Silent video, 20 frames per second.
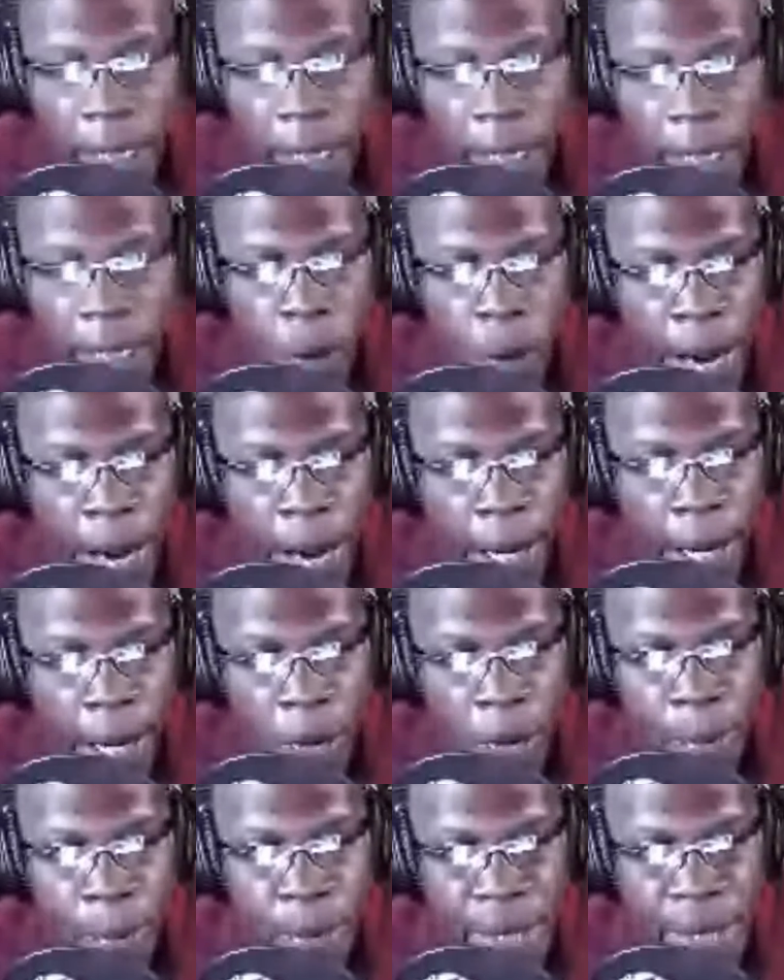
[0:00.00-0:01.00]
While
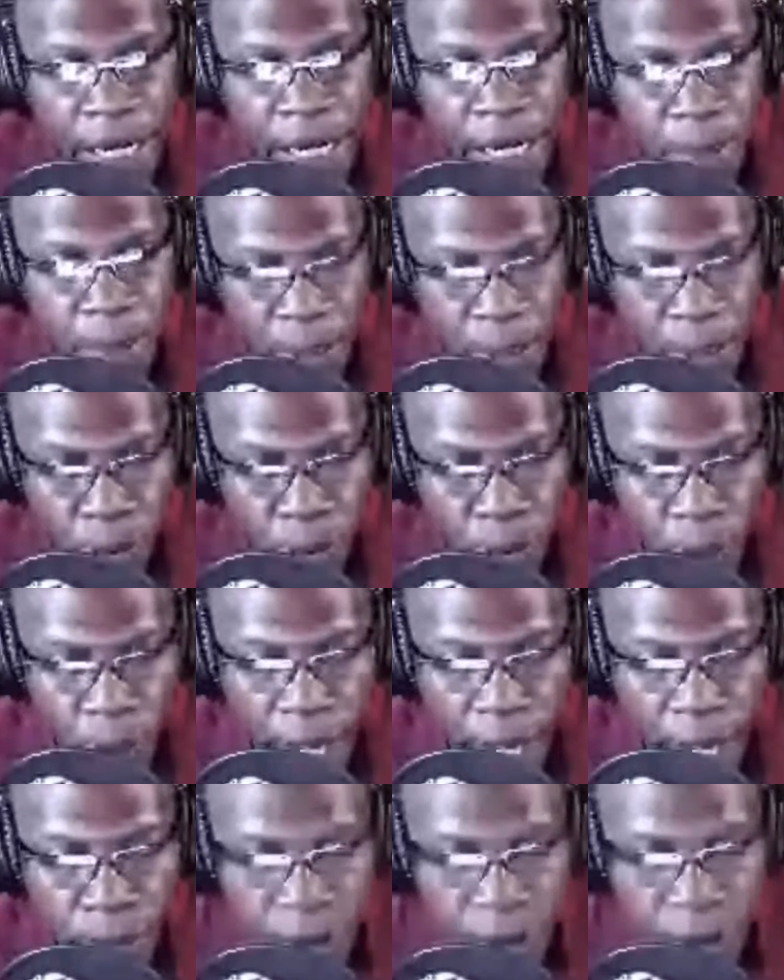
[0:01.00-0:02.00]
many people were
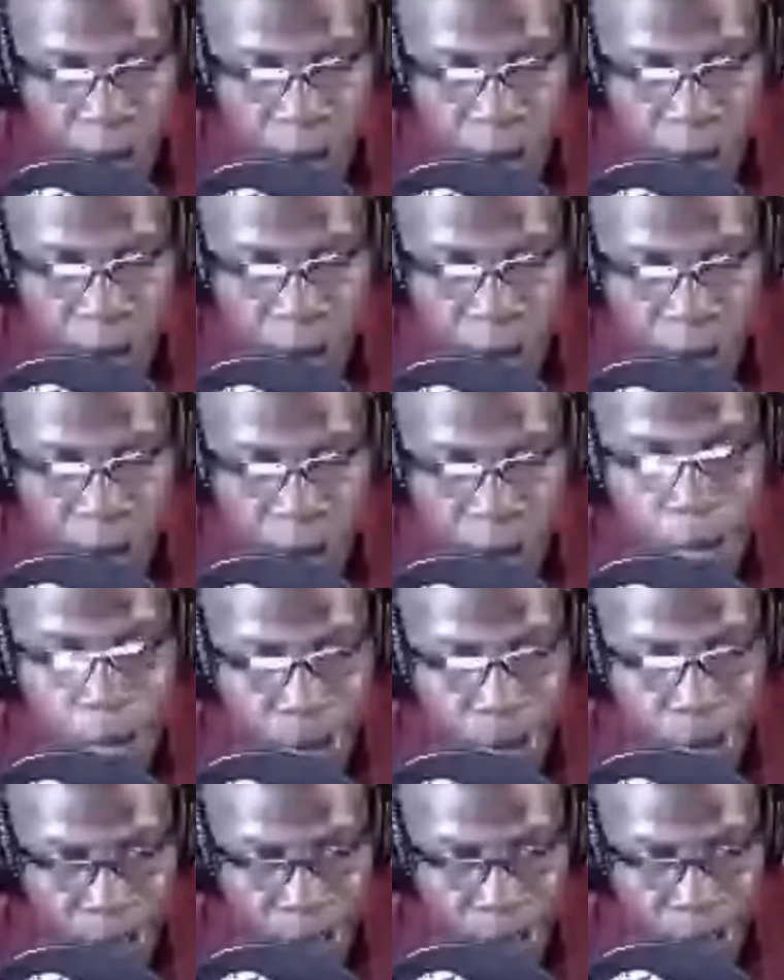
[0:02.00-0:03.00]
able to stock up
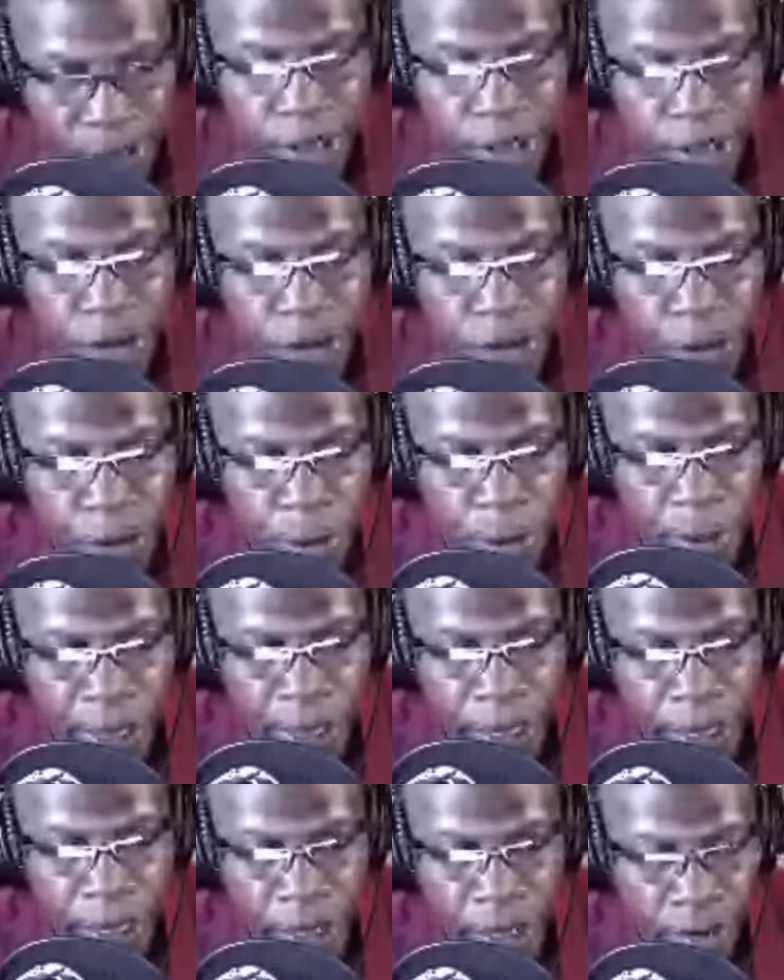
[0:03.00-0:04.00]
during the
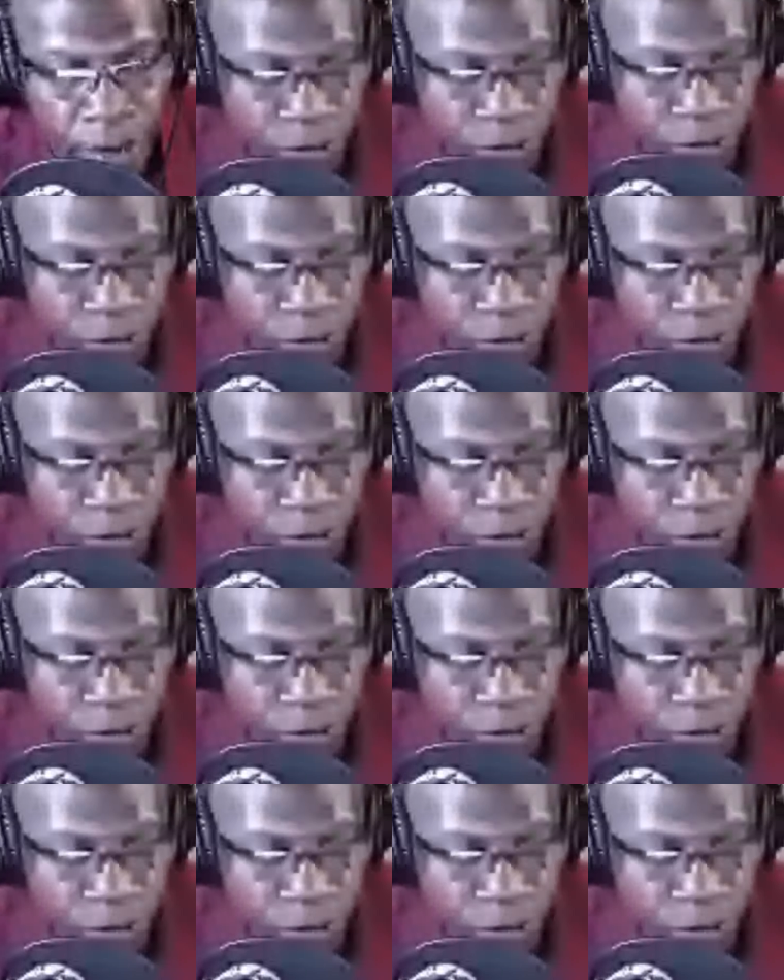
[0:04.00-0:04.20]
beginning of